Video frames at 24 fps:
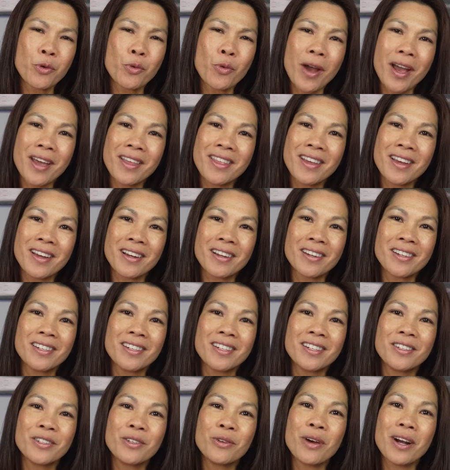Whether
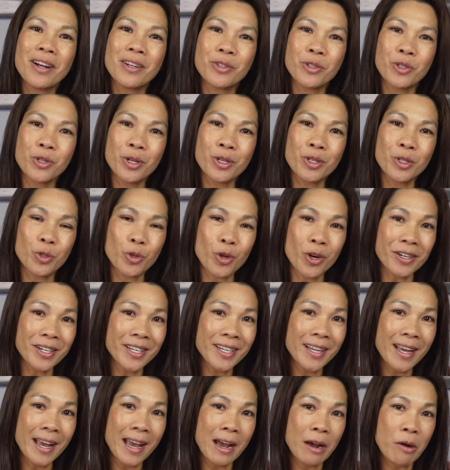you are just
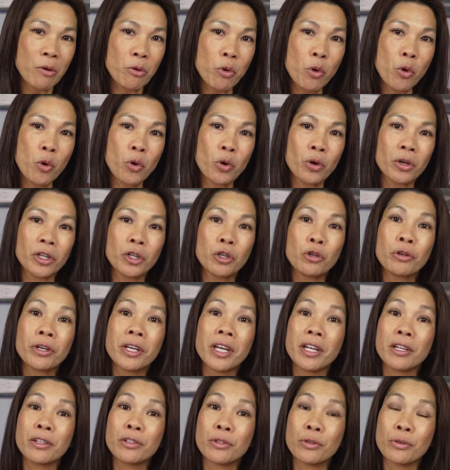starting out or
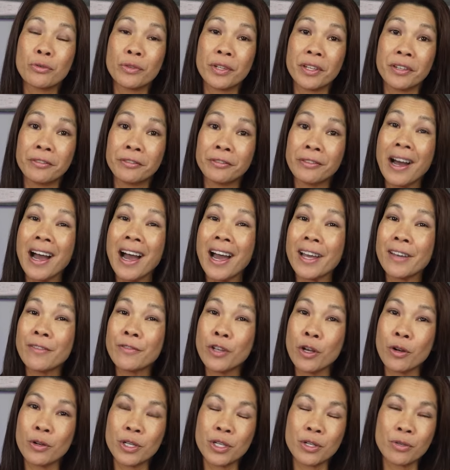looking to refine
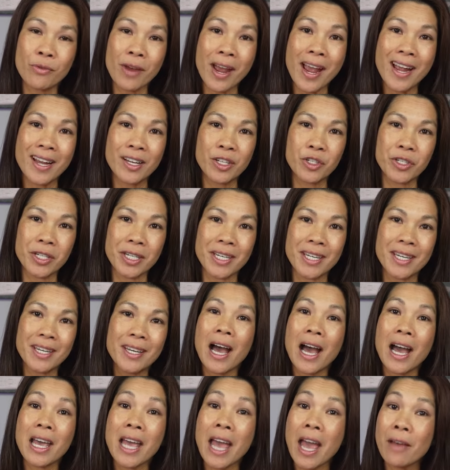your strategy,
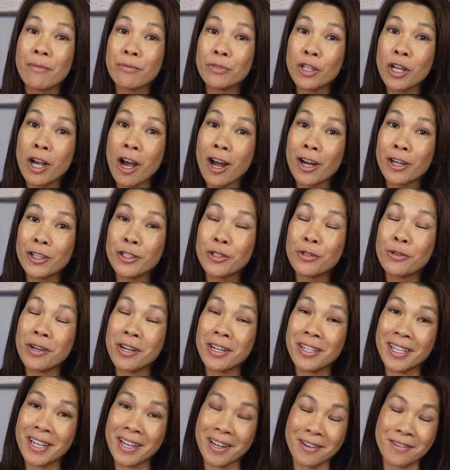I have got you
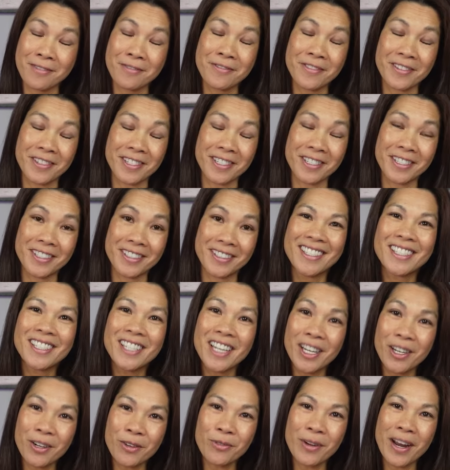covered.
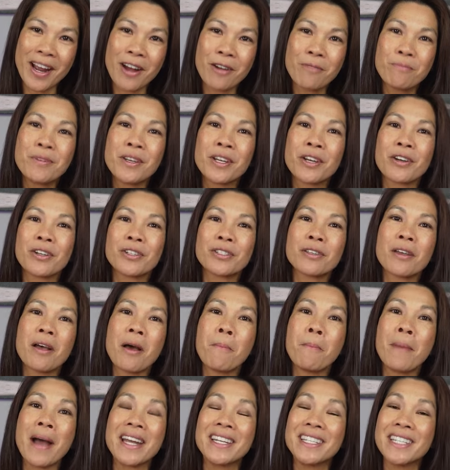Stick around because
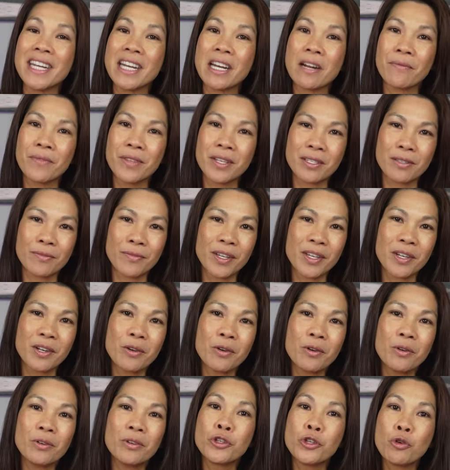by the end of this
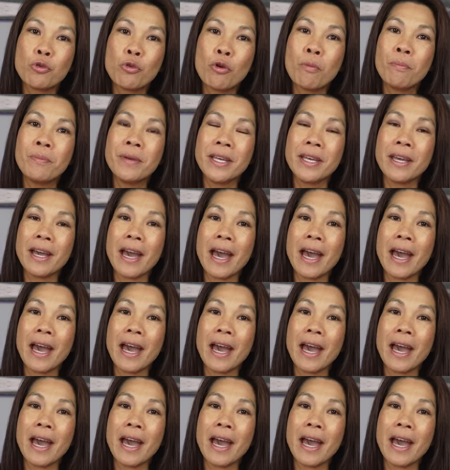video, you will be